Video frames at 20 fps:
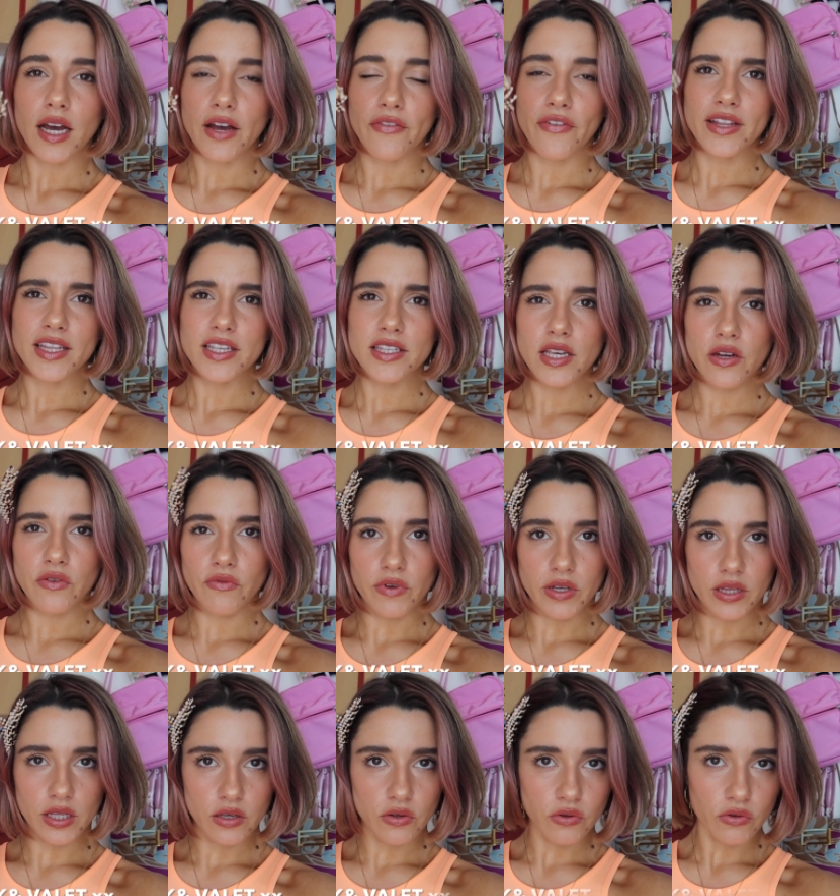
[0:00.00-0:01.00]
I find this like
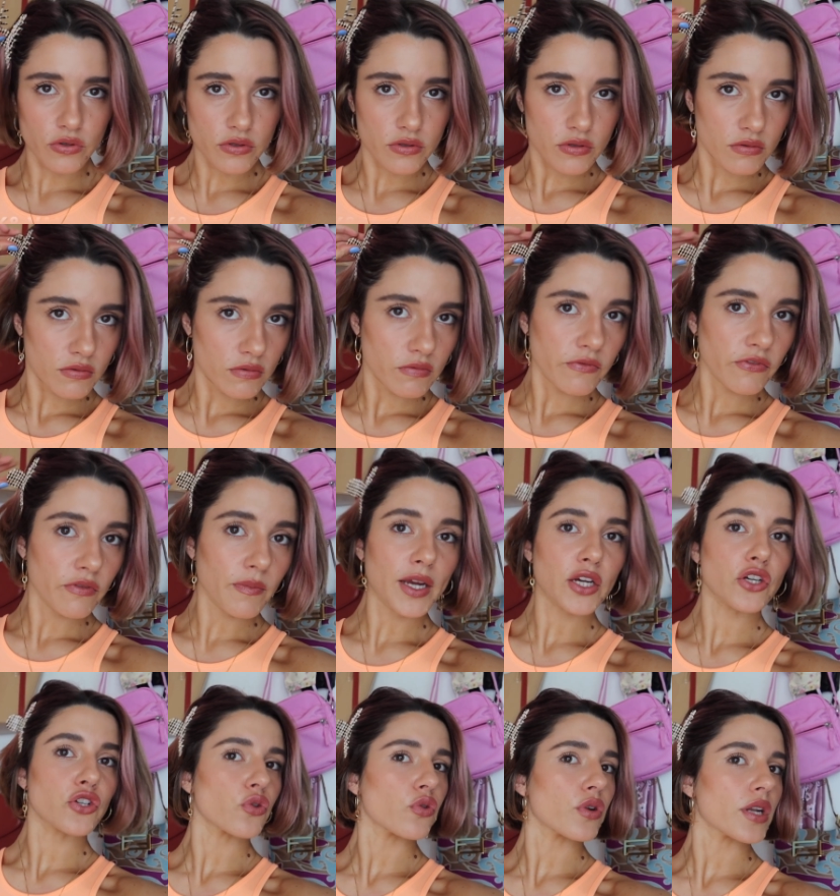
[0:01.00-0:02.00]
really good for my
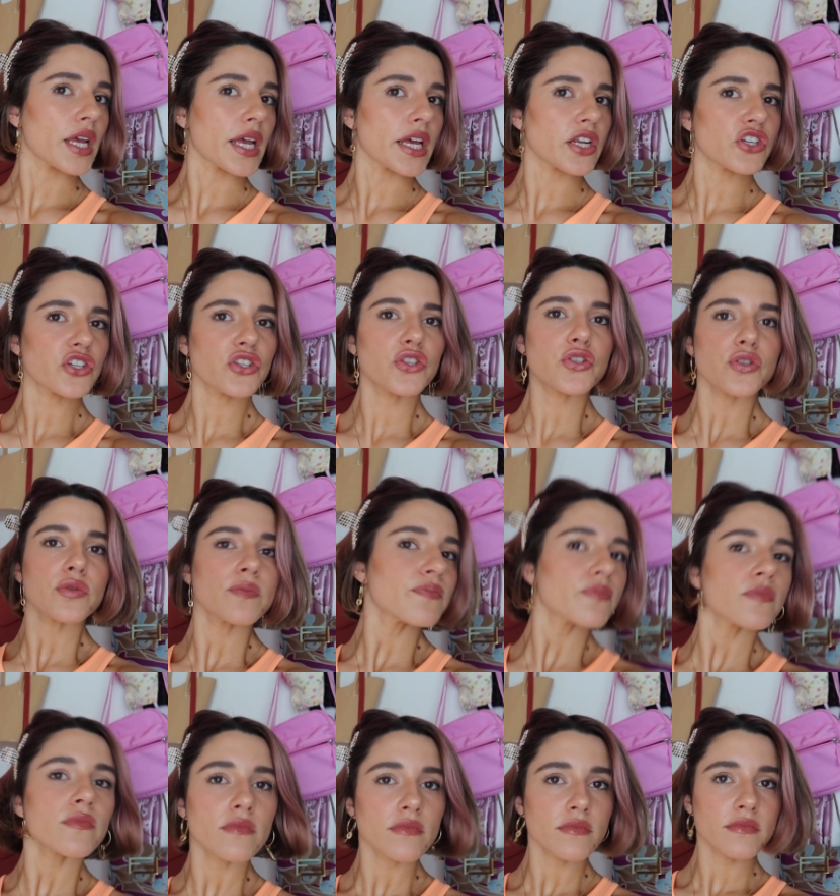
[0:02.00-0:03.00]
short hair. Just
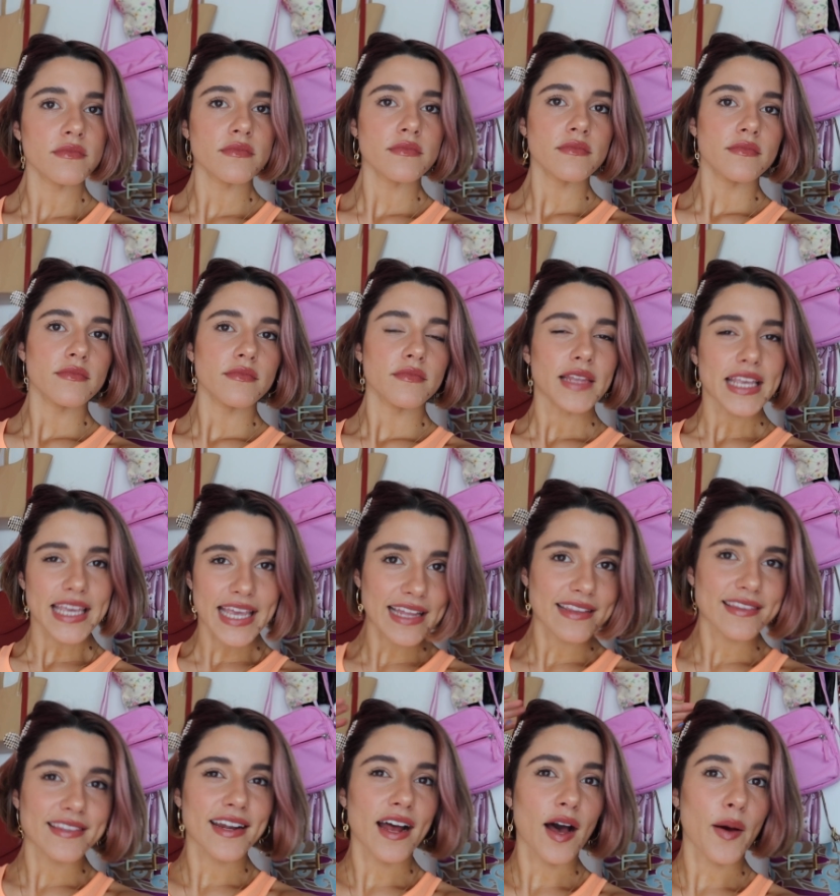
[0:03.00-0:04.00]

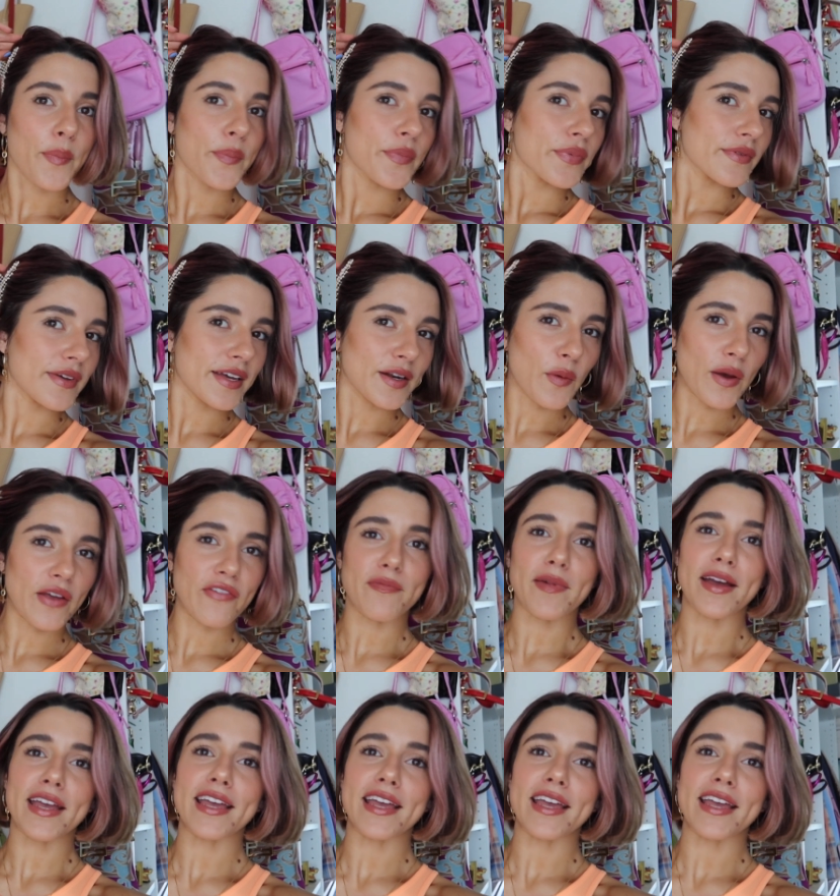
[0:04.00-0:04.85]
gets it up and away from my